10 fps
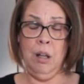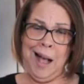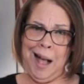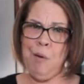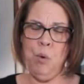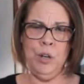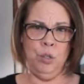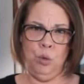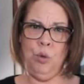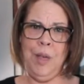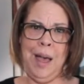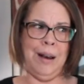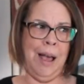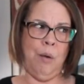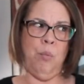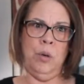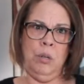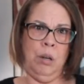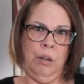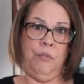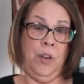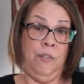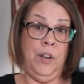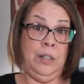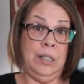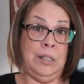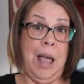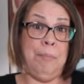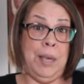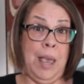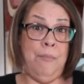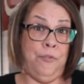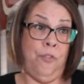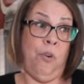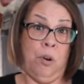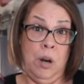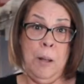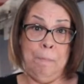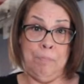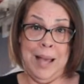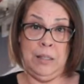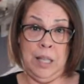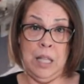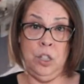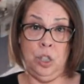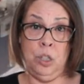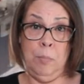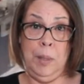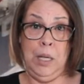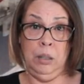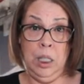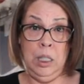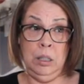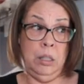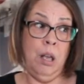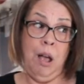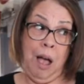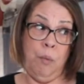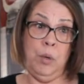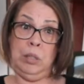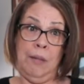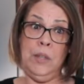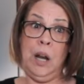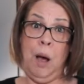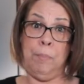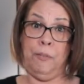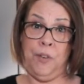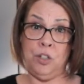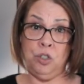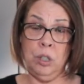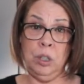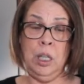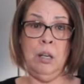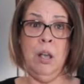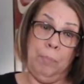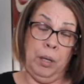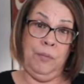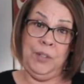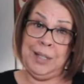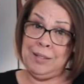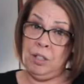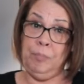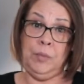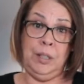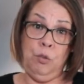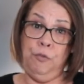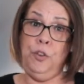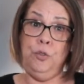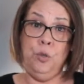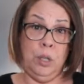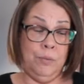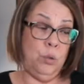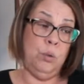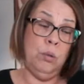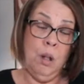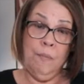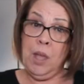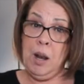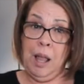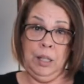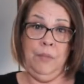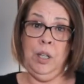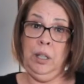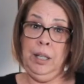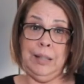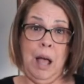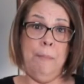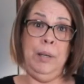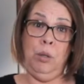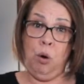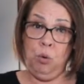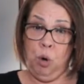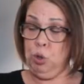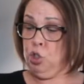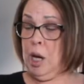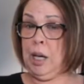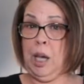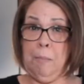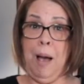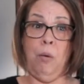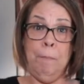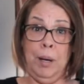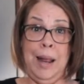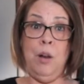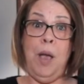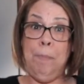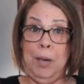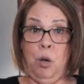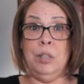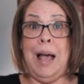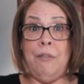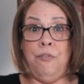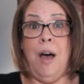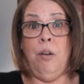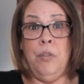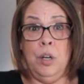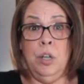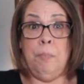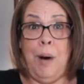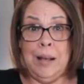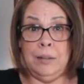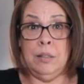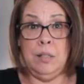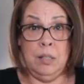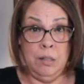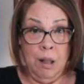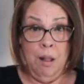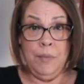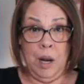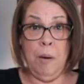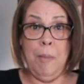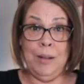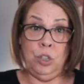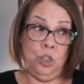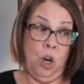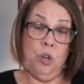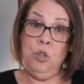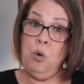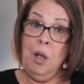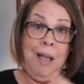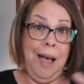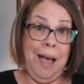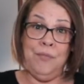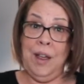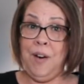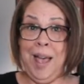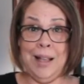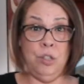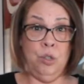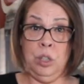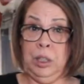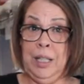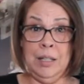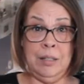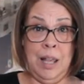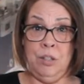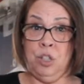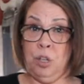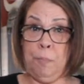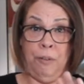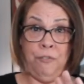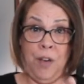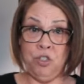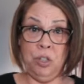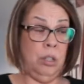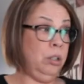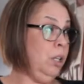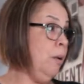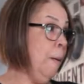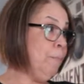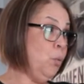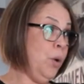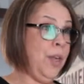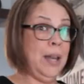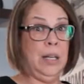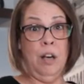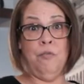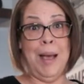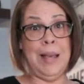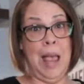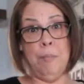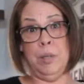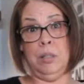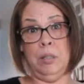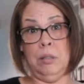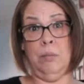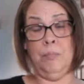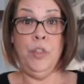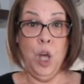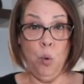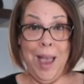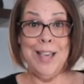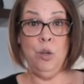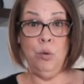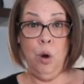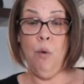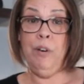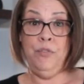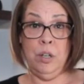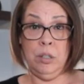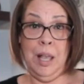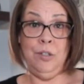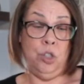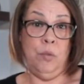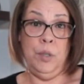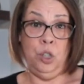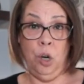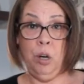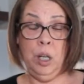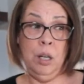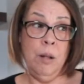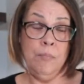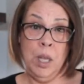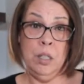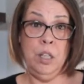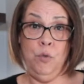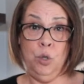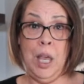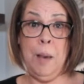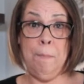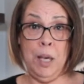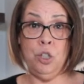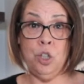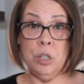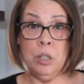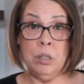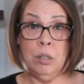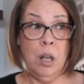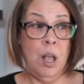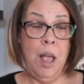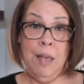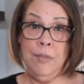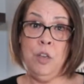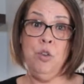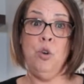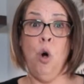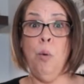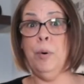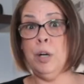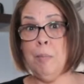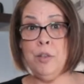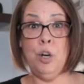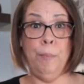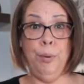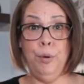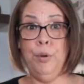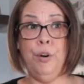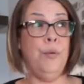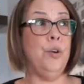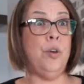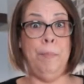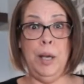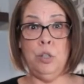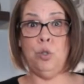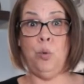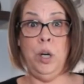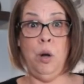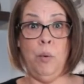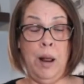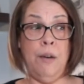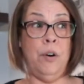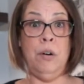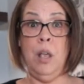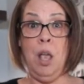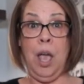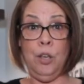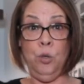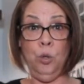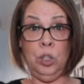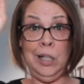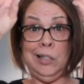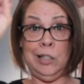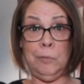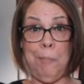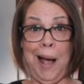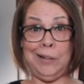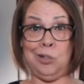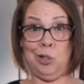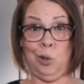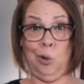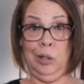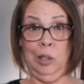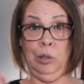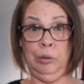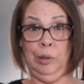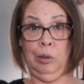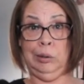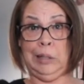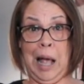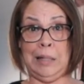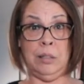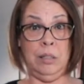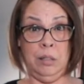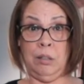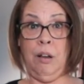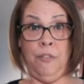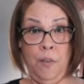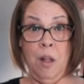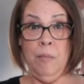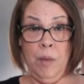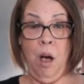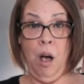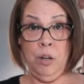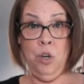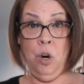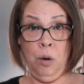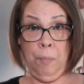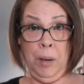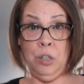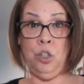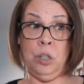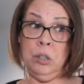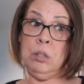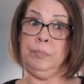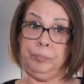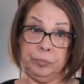I wouldn't do that. I would, if the time came for my sensor to be cleaned, I would send it out professionally. But if it's not something that you feel you can do, then I'll leave the link down below. Go check him out. But anyway, because I follow the good practices that I'm about to show you, I've never had to clean a sensor professionally with any of my camera systems. The way you know if your sensor is dirty is if you take pictures and then you go put them on your computer or your big screen or whatever, and you see spots or little, you know, dots and stuff on your pictures,